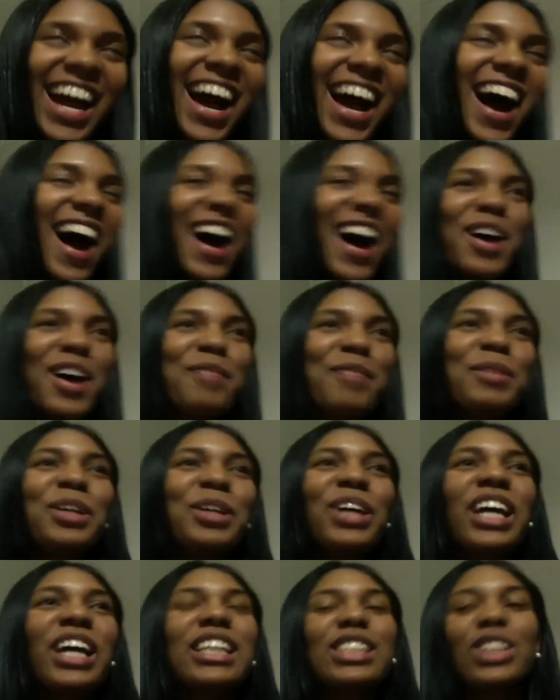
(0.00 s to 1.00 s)
um,
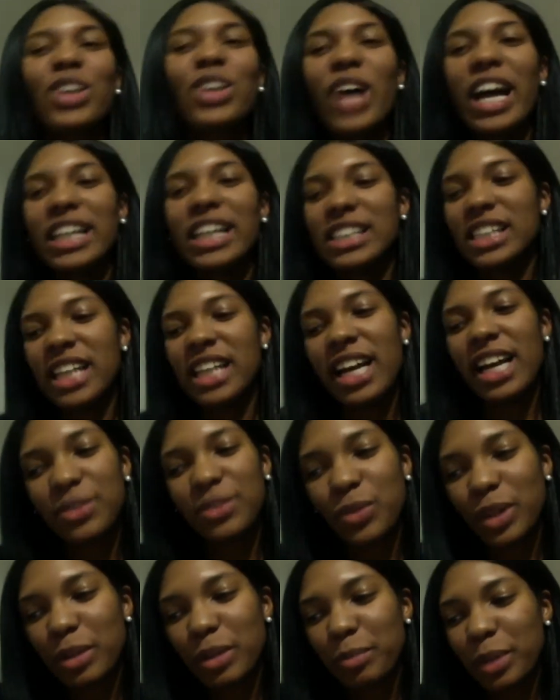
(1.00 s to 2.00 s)
okay, so I did
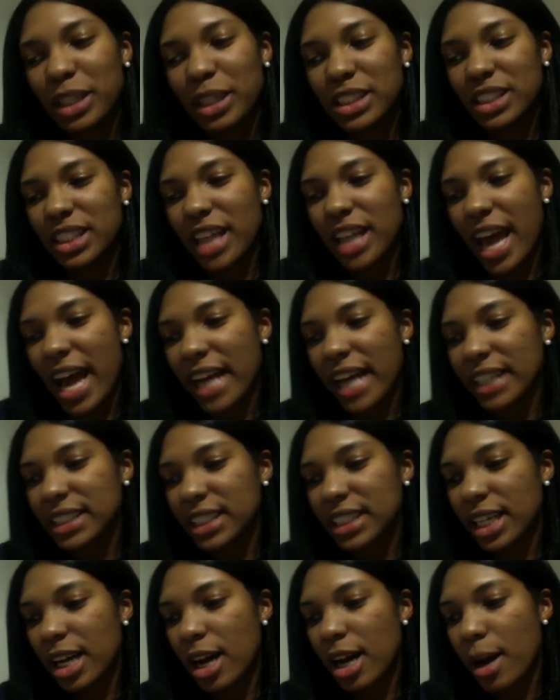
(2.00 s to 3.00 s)
have one person
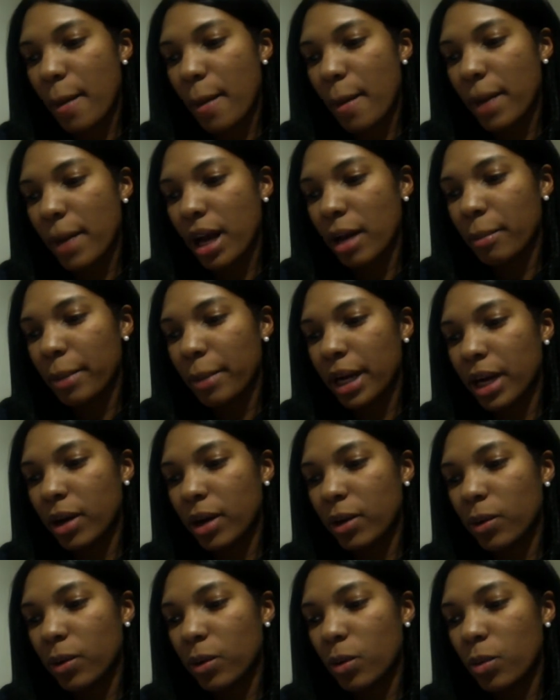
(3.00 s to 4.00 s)
ask um,
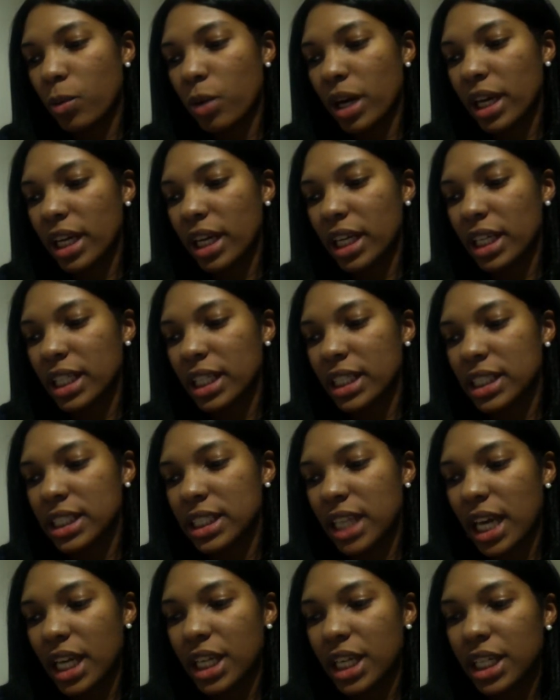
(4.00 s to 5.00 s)
about what is
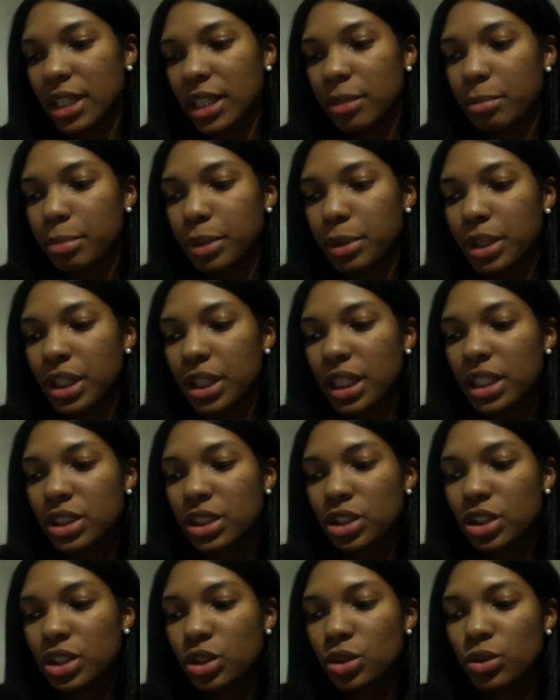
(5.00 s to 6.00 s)
a good book
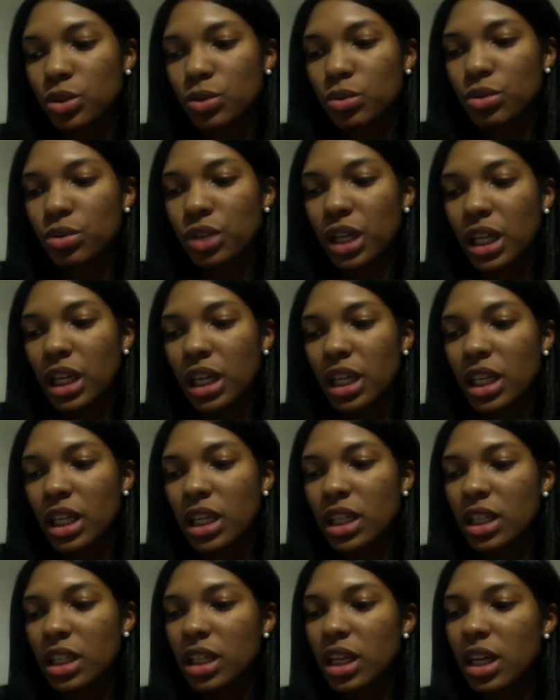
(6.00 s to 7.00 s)
to
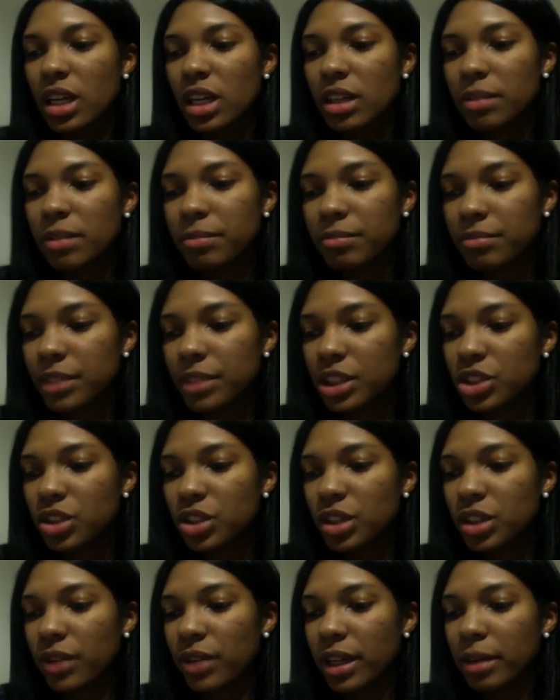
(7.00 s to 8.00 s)
read um, that you
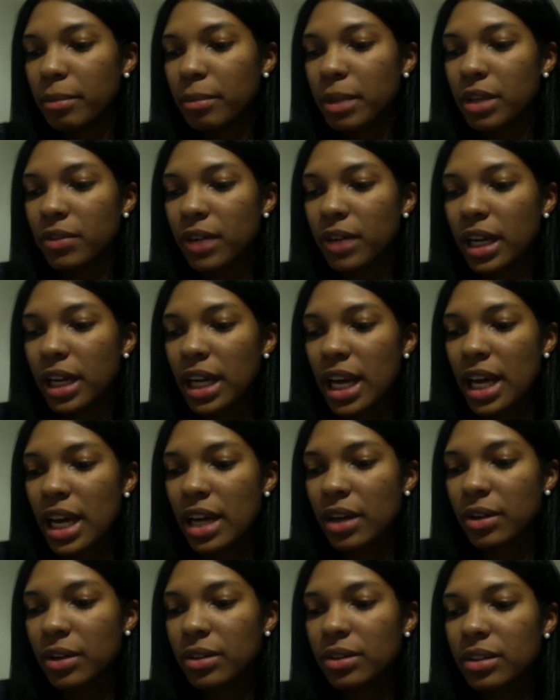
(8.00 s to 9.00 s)
can recommend right
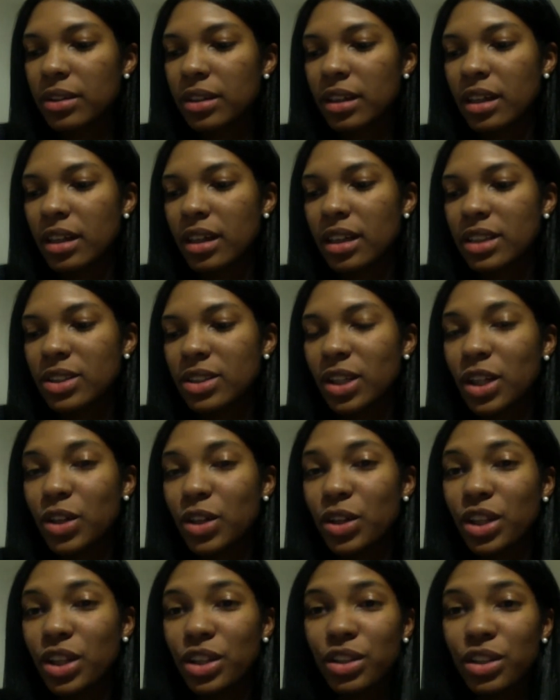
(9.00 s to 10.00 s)
now. So I know
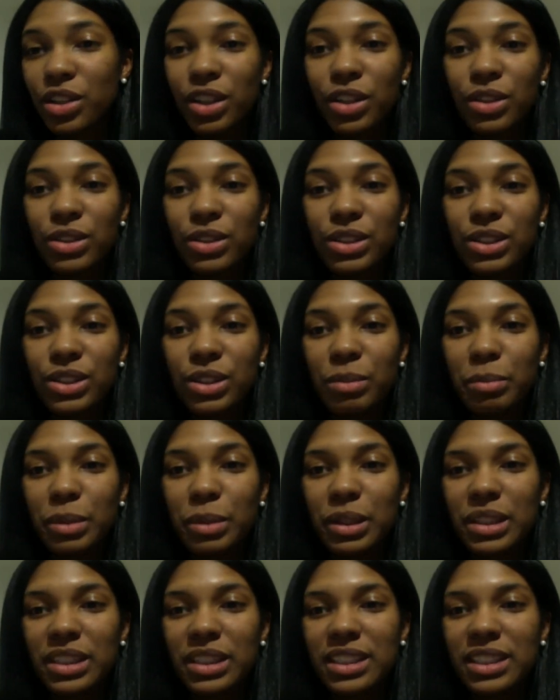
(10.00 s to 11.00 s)
you're huge on
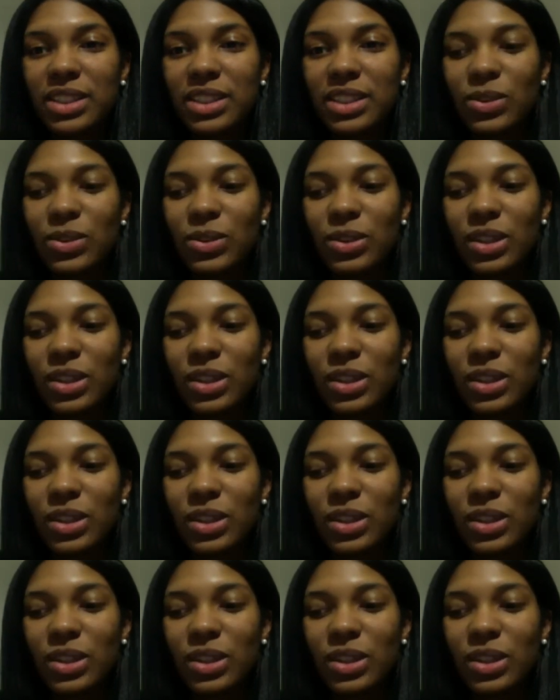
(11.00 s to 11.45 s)
books, so uh,